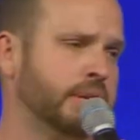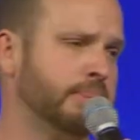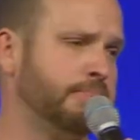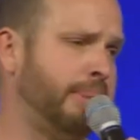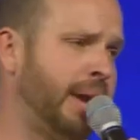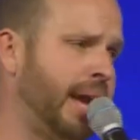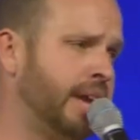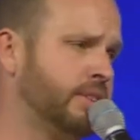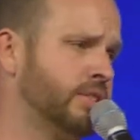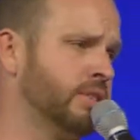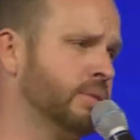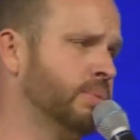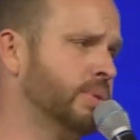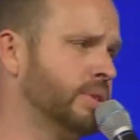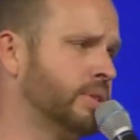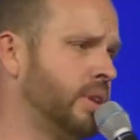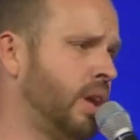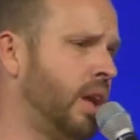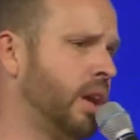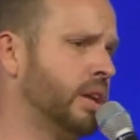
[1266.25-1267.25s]
the pastor
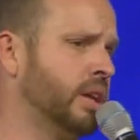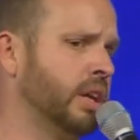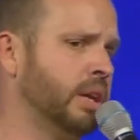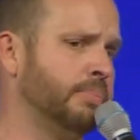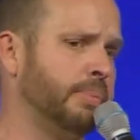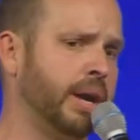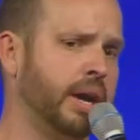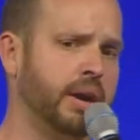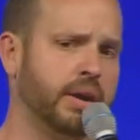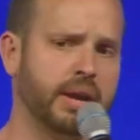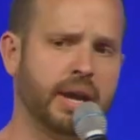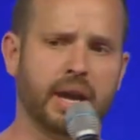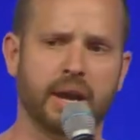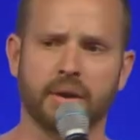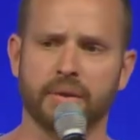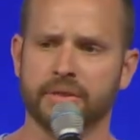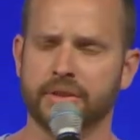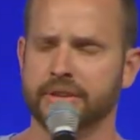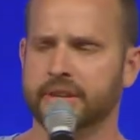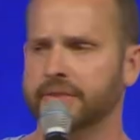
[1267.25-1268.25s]
was talking about
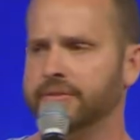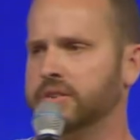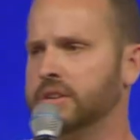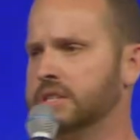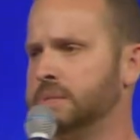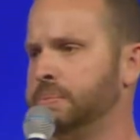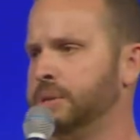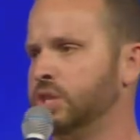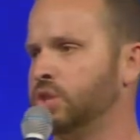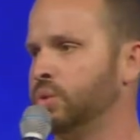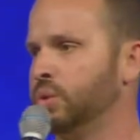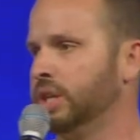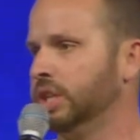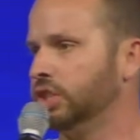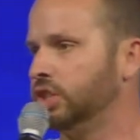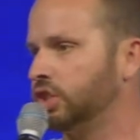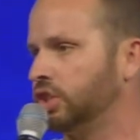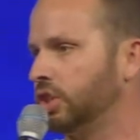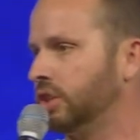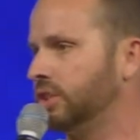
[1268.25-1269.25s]
how the difference between
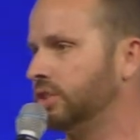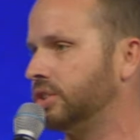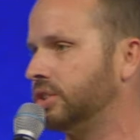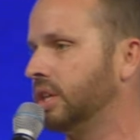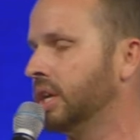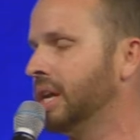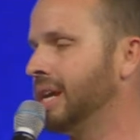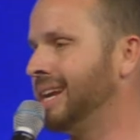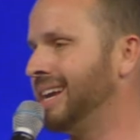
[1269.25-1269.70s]
church